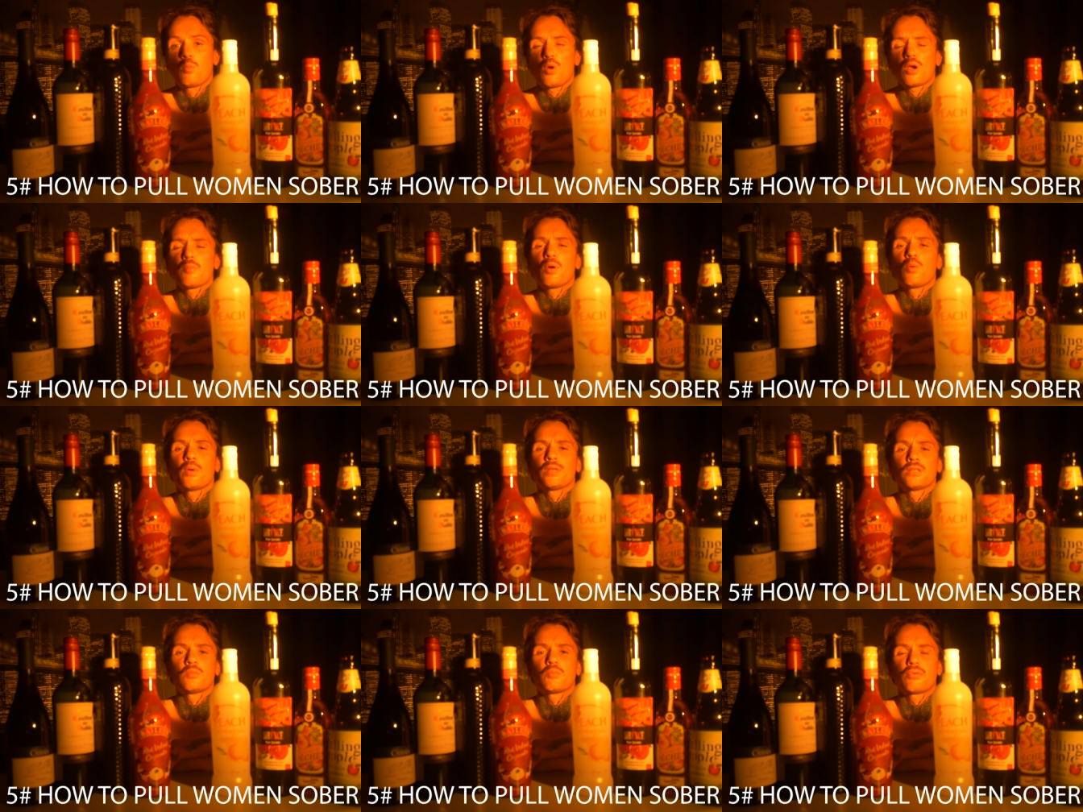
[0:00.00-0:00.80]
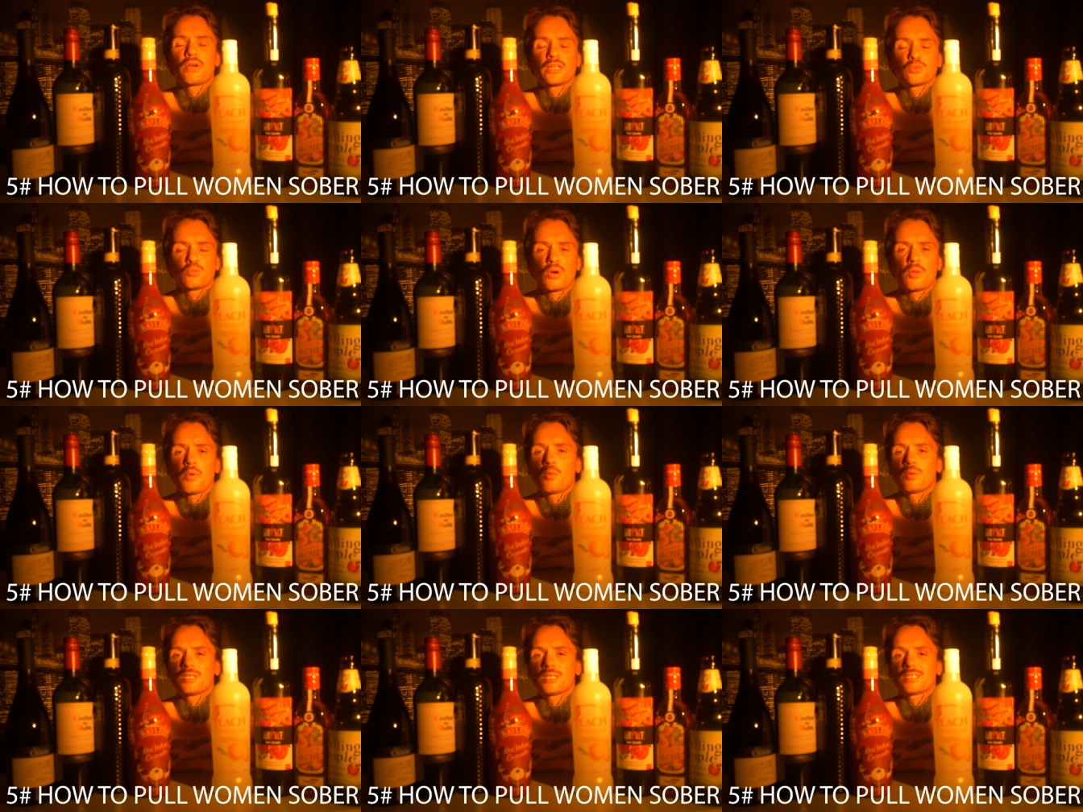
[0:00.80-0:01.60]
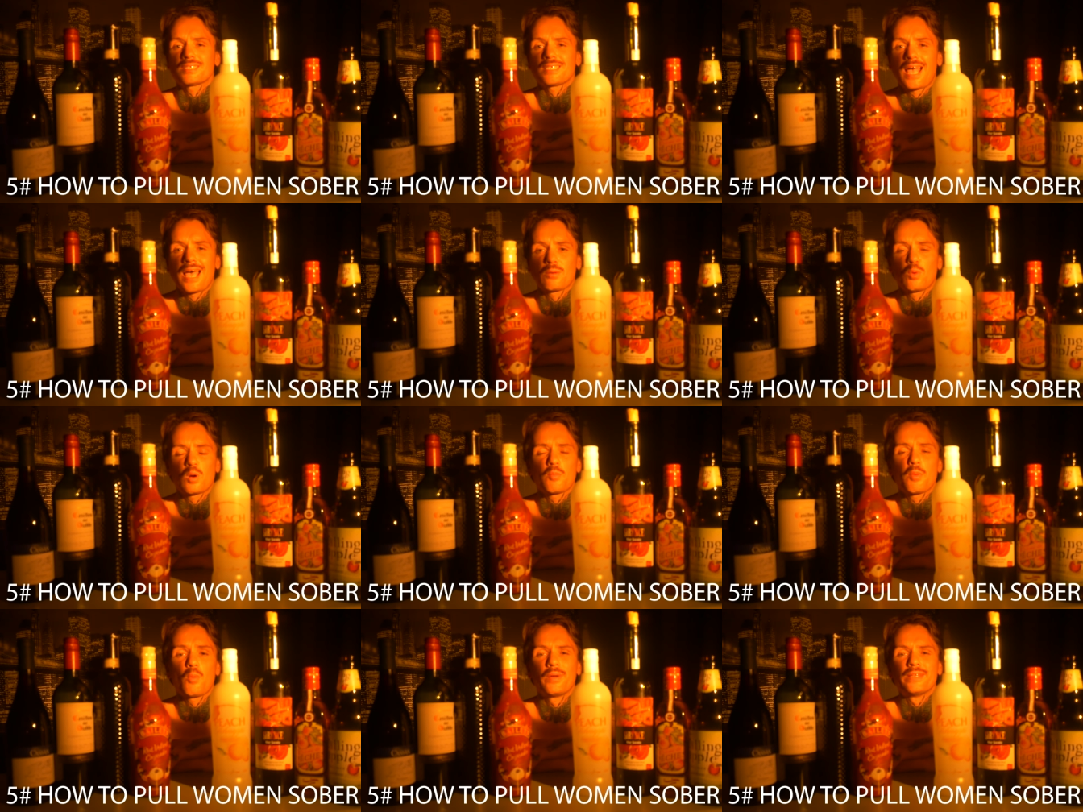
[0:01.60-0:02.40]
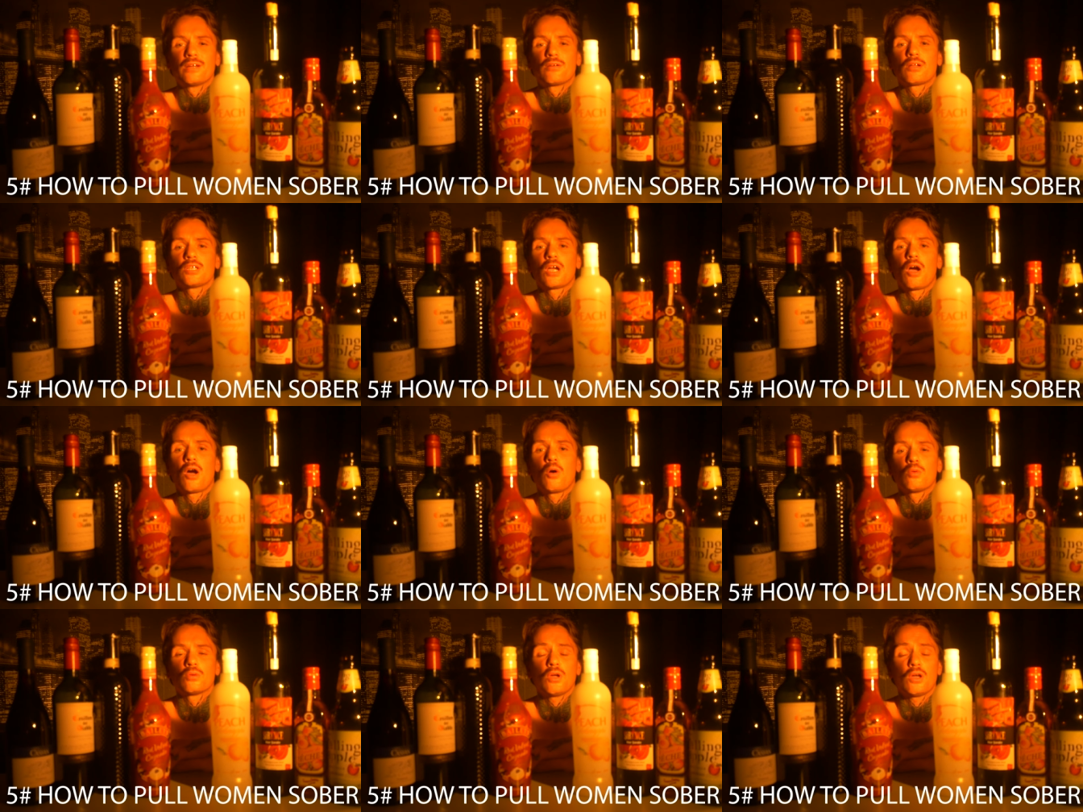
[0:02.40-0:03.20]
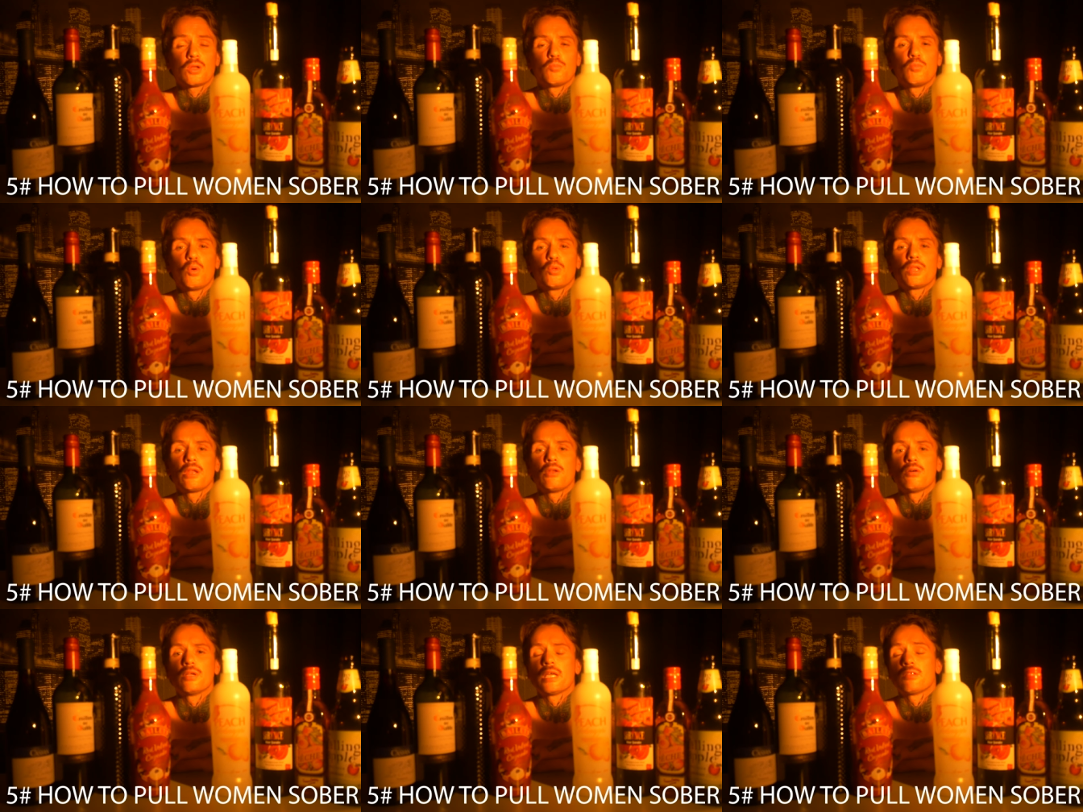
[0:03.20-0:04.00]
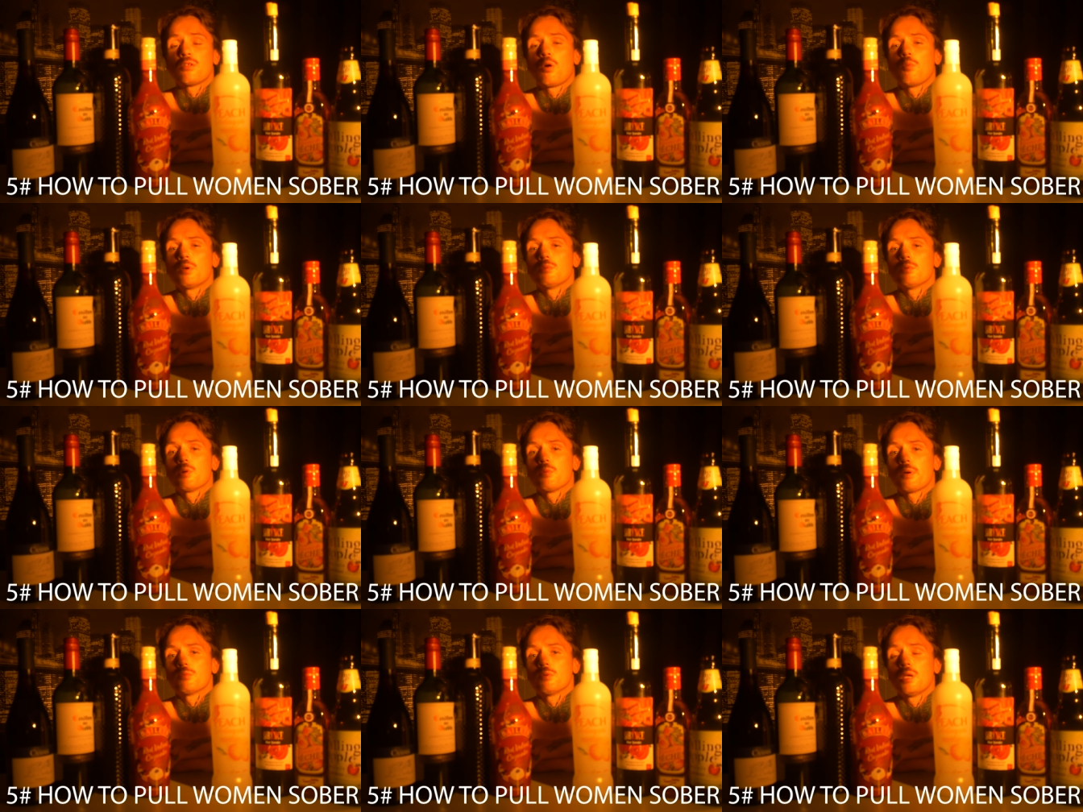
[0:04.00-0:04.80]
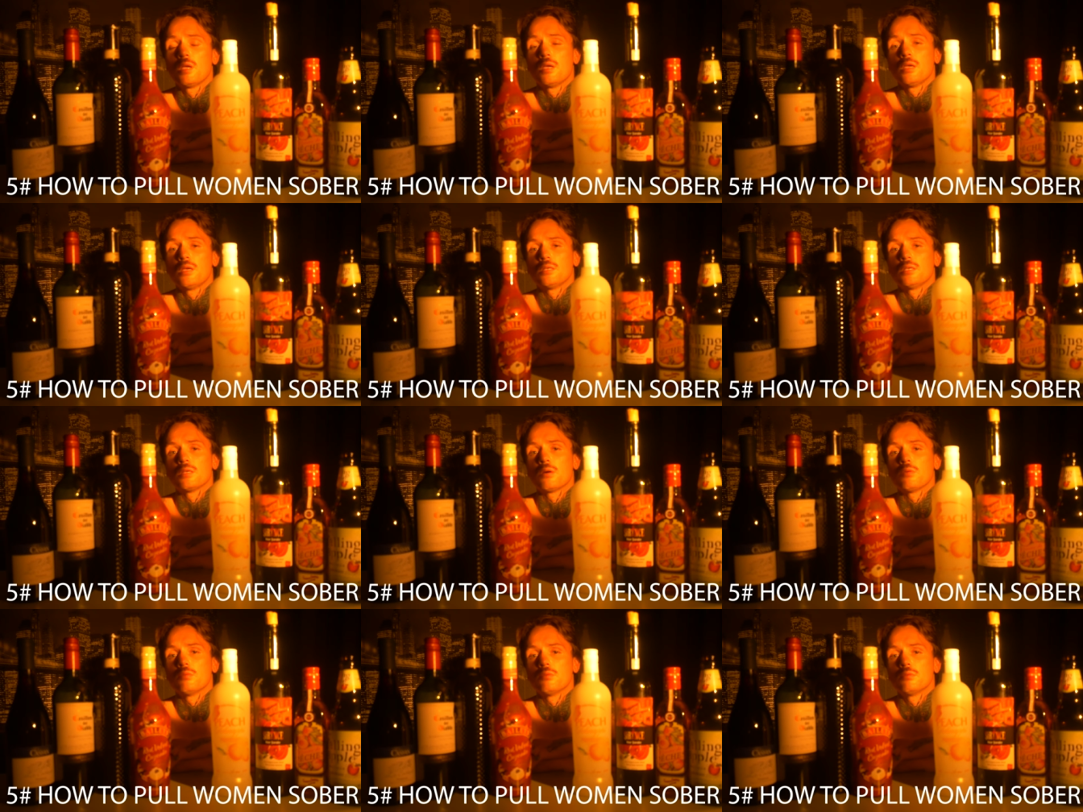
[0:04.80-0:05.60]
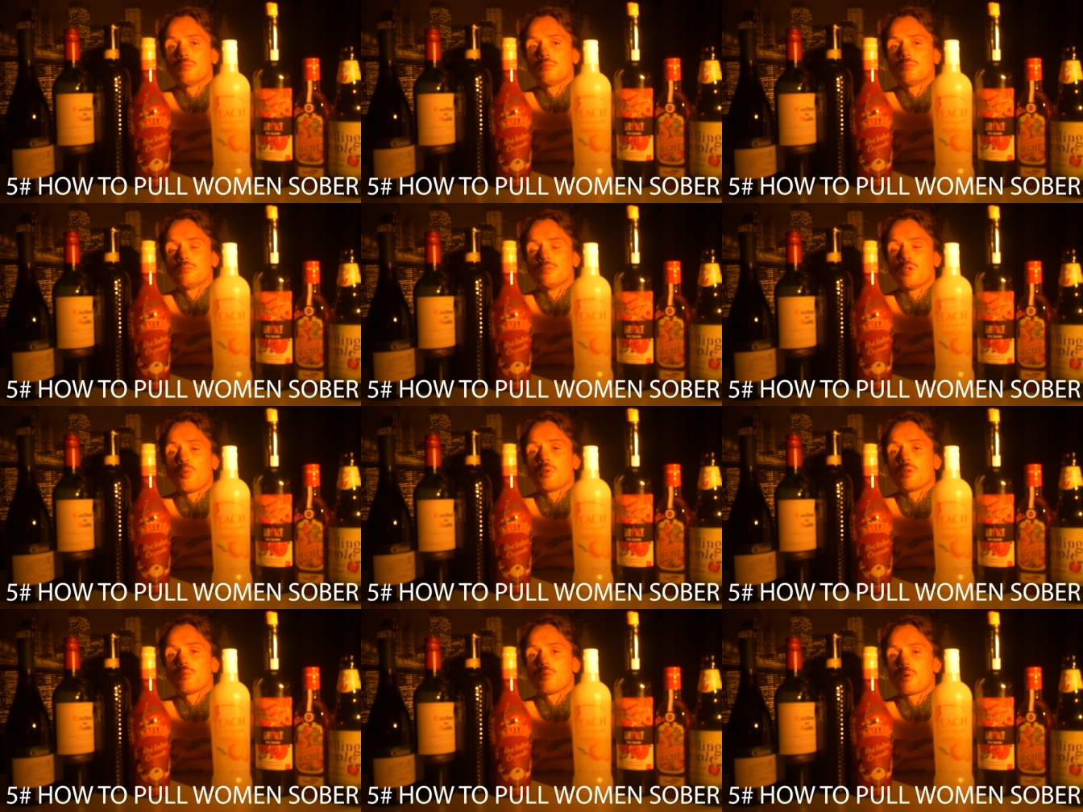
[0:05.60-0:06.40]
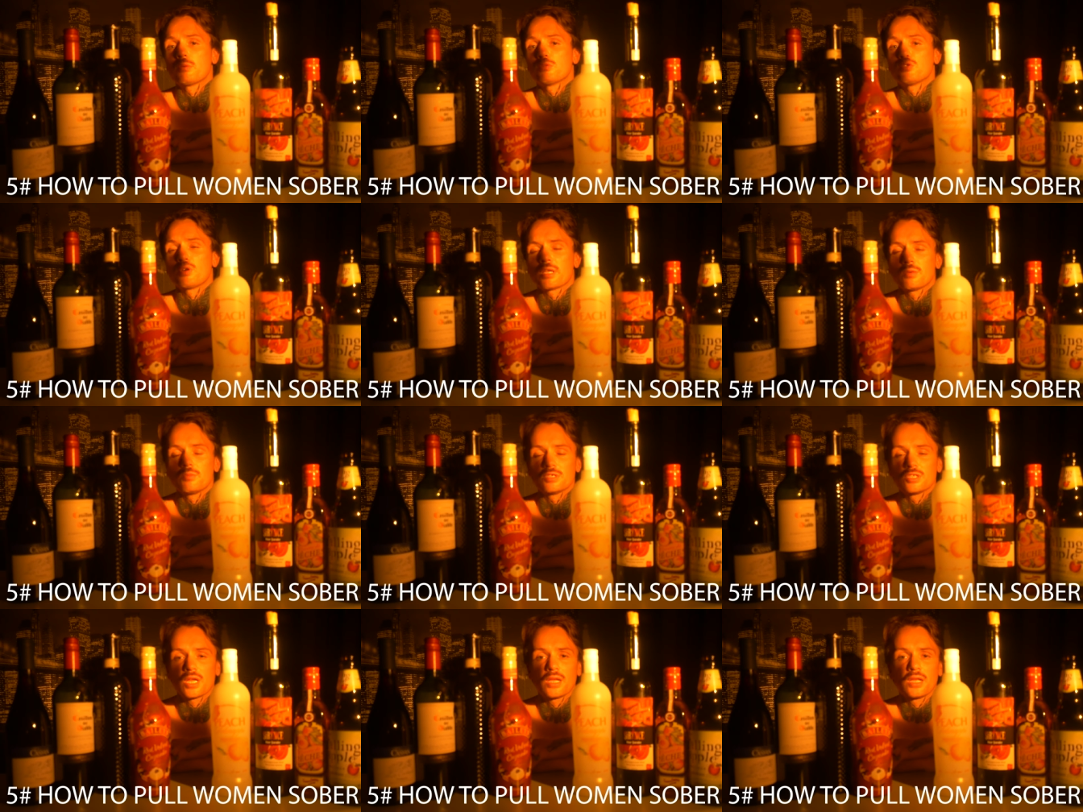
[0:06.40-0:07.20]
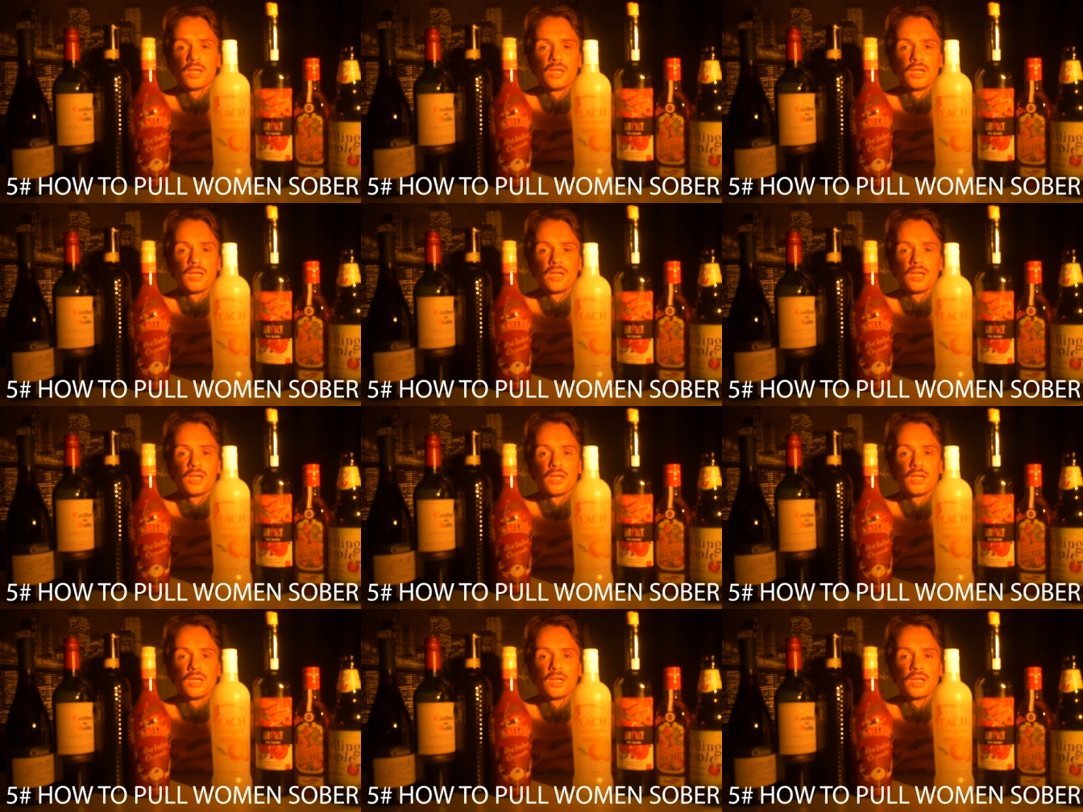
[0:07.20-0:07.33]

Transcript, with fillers: What about when you're depressed? What about when you're sad? What about when you're on your own on a Monday night and nobody will go out, you know, nobody will go out drinking with you?